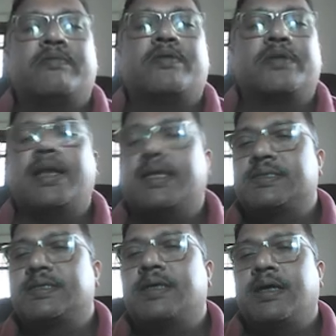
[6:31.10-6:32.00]
the
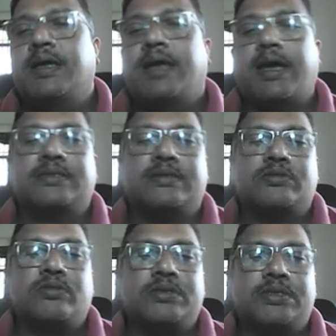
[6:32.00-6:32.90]
laser action.
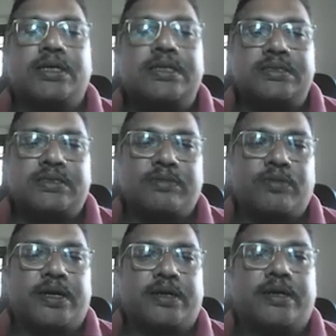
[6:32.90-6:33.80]
So it's a
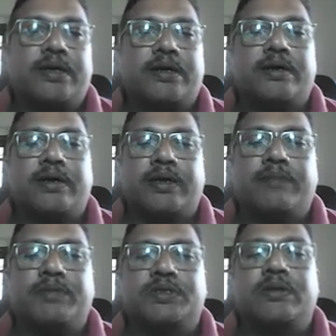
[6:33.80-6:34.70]
stimulated
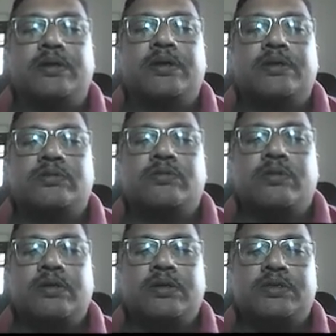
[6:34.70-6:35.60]
emission. So
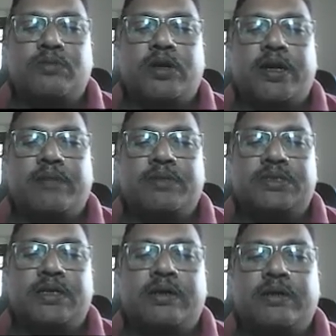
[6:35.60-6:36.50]
stimulated
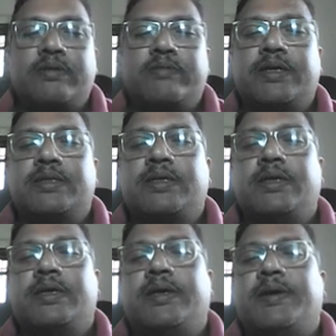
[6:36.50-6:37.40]
emission, where
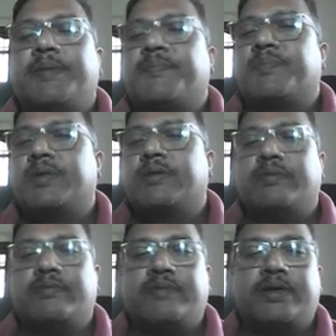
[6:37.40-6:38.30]
the
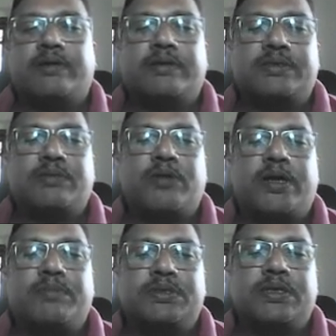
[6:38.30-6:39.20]

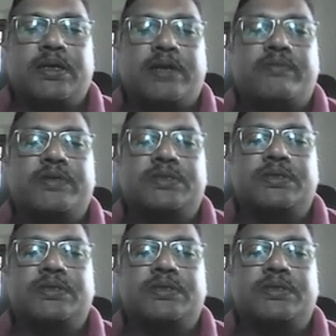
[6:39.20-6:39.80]
stimulated emission in which